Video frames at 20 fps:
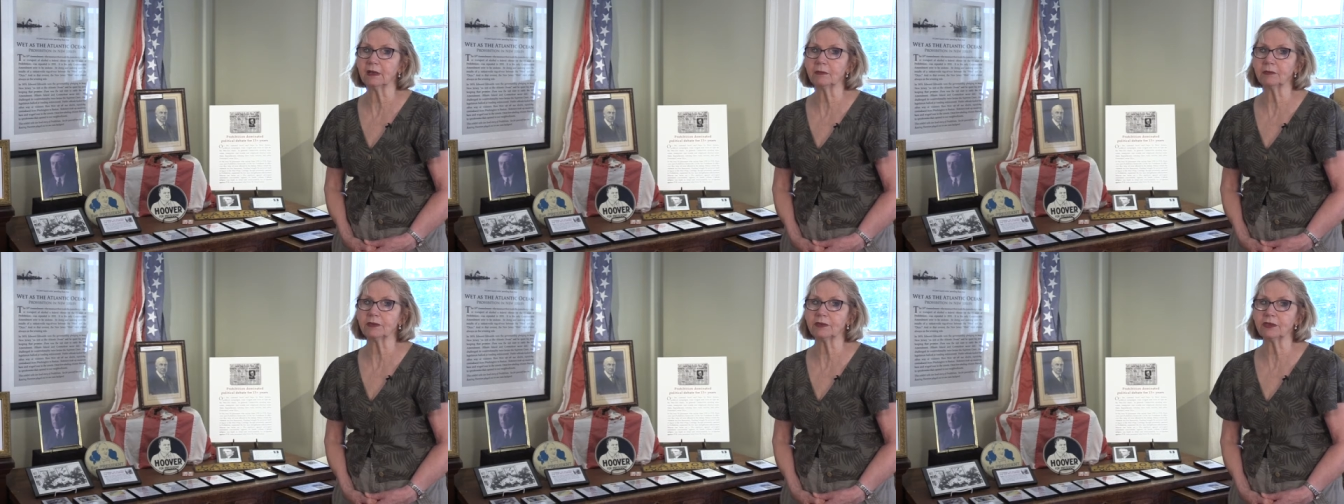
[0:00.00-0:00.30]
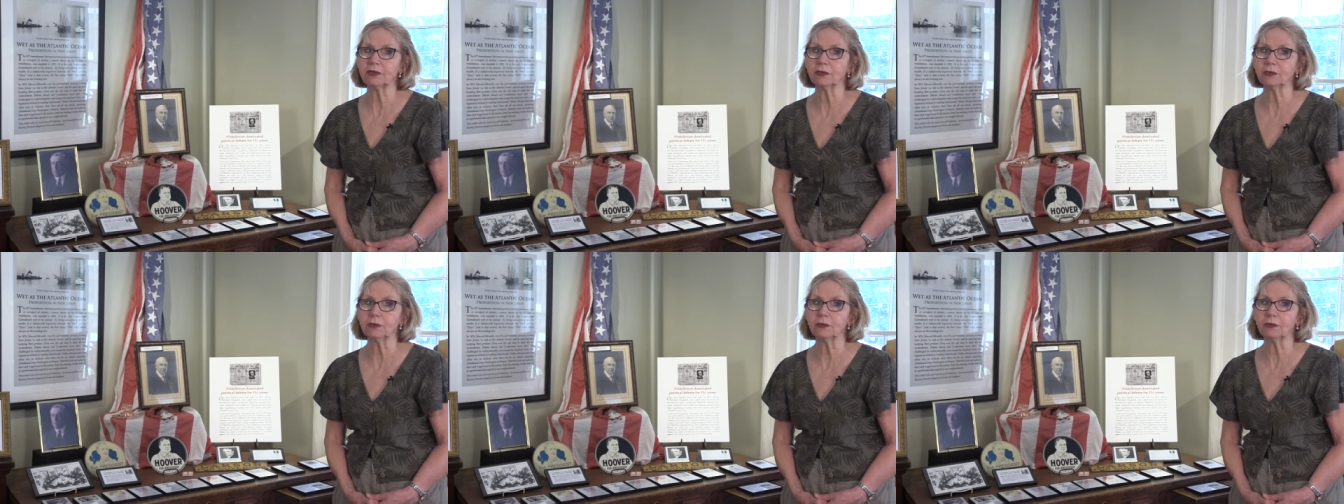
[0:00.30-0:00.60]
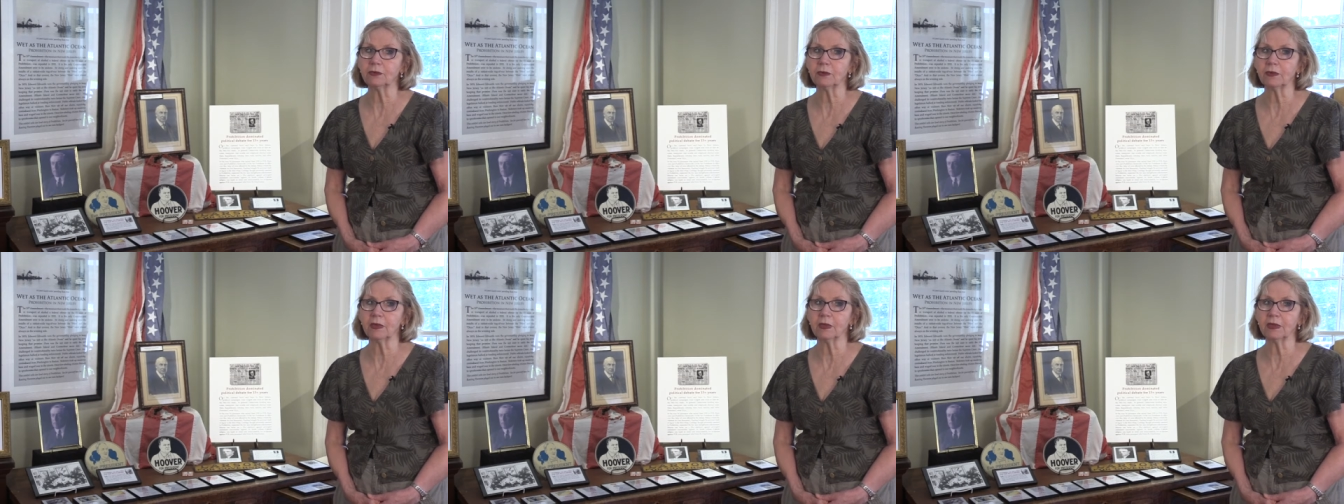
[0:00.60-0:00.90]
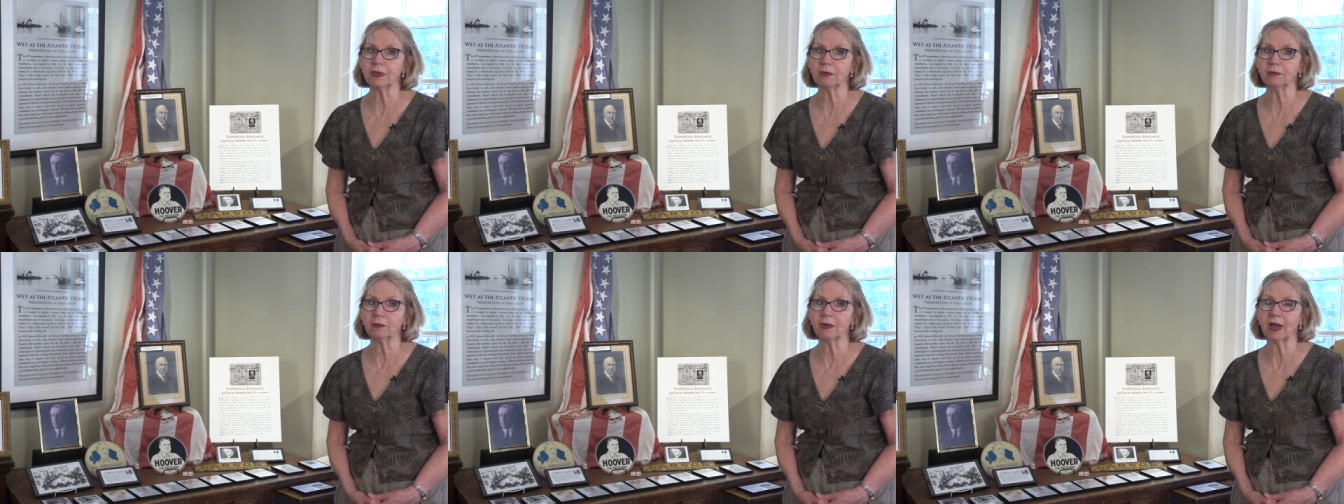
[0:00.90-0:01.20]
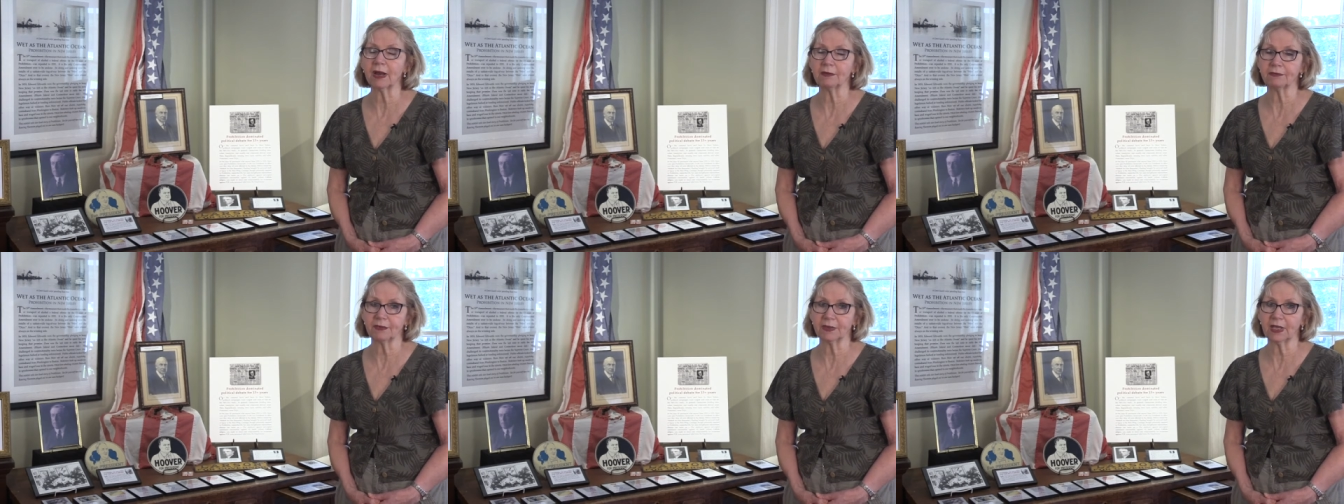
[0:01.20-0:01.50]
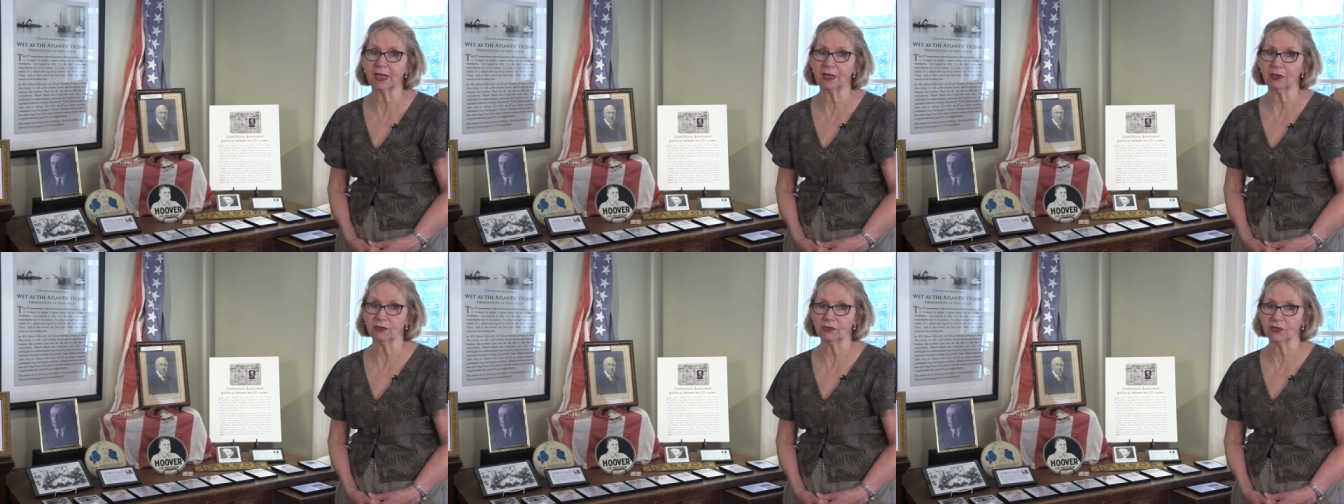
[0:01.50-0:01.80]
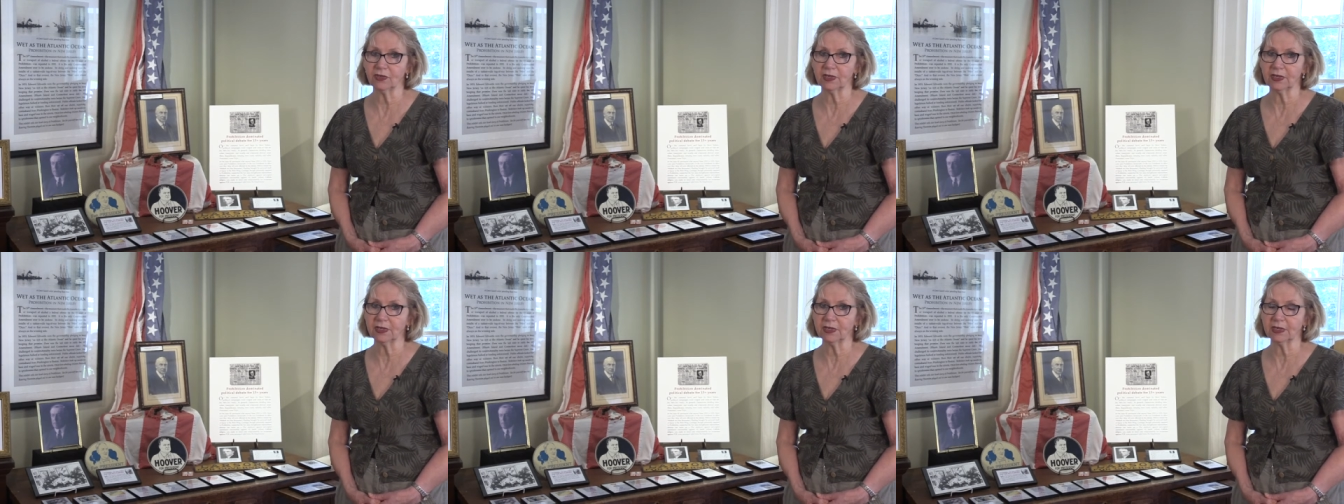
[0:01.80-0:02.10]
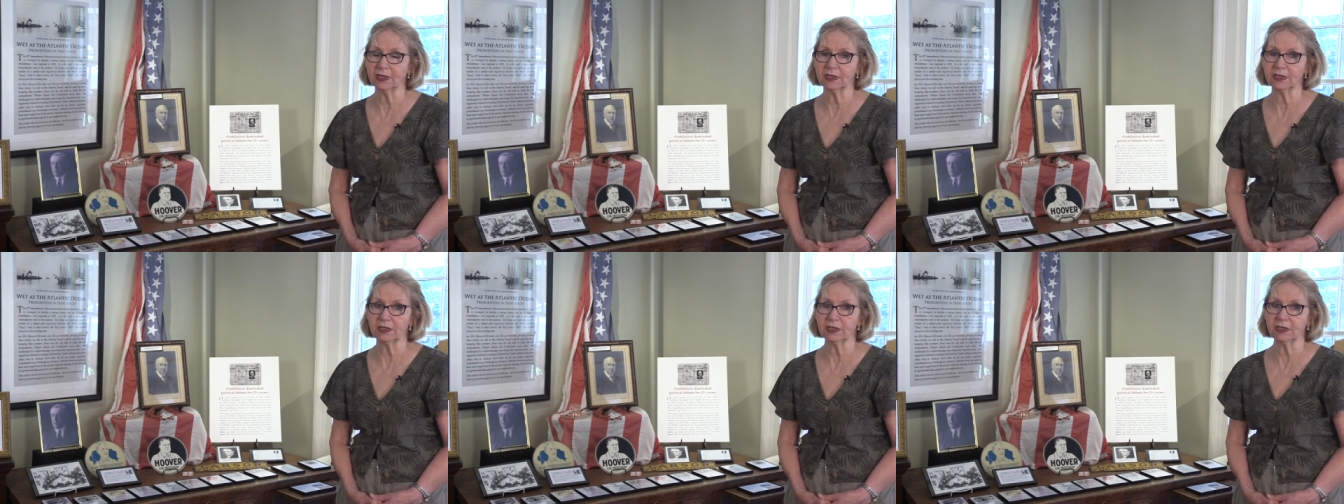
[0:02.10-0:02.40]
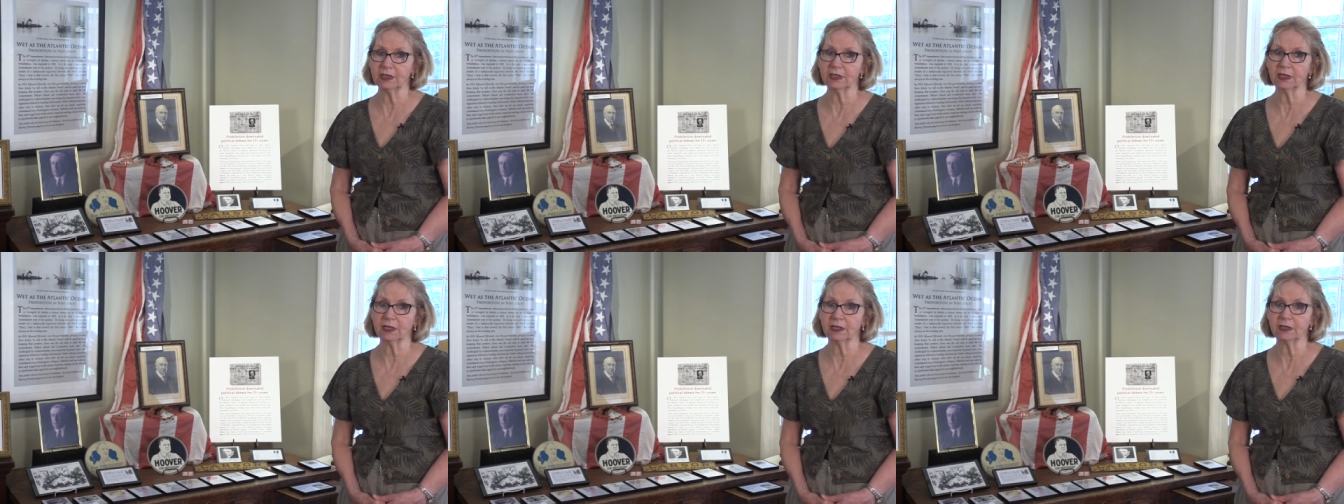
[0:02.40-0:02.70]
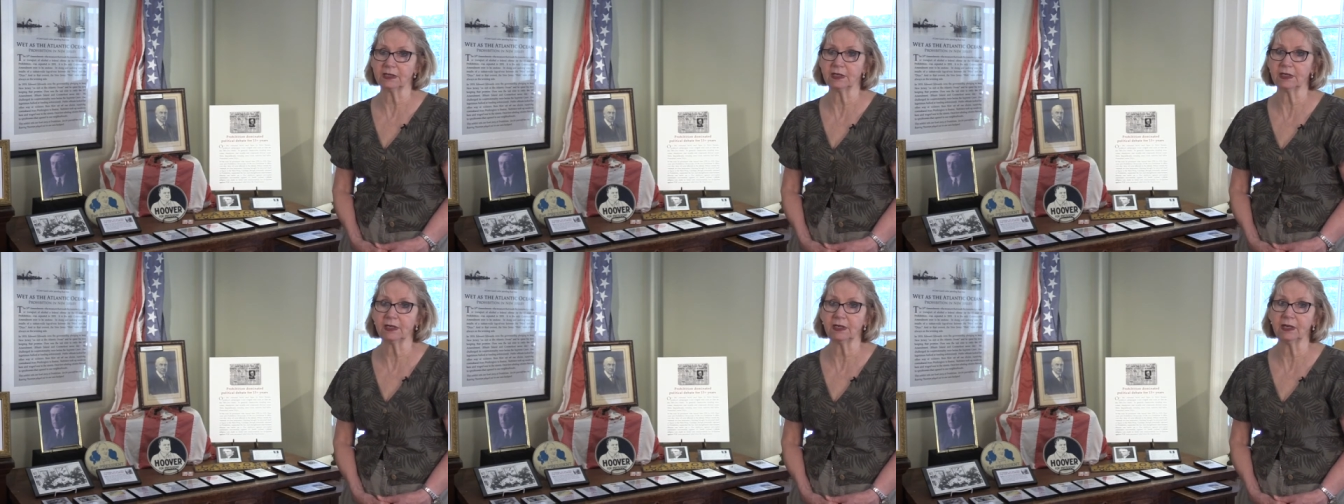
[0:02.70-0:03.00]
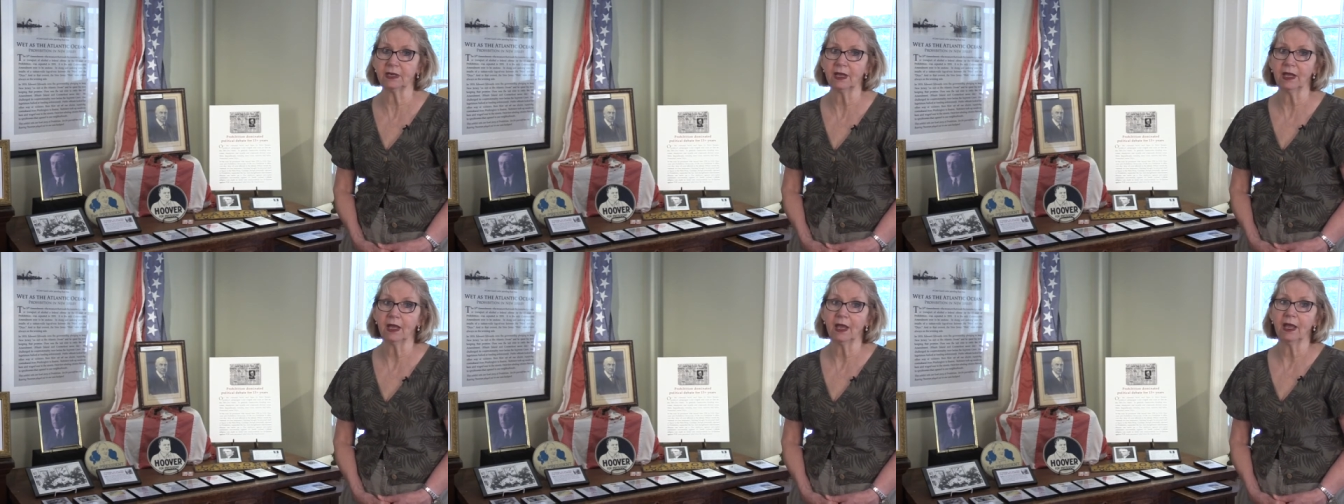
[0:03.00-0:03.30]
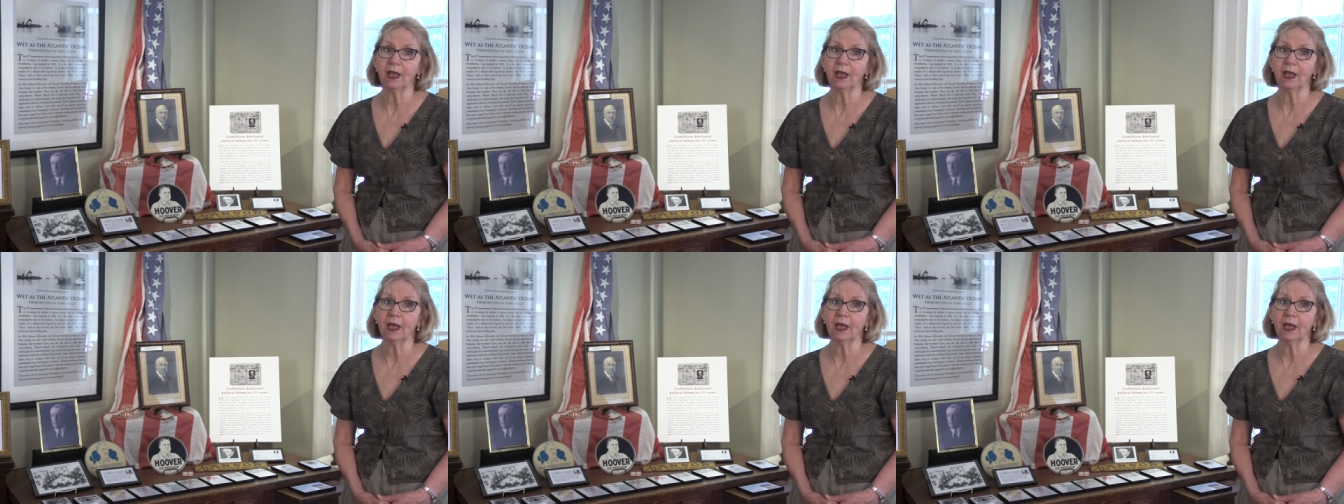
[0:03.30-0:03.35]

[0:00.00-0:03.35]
up to the ratification in 1919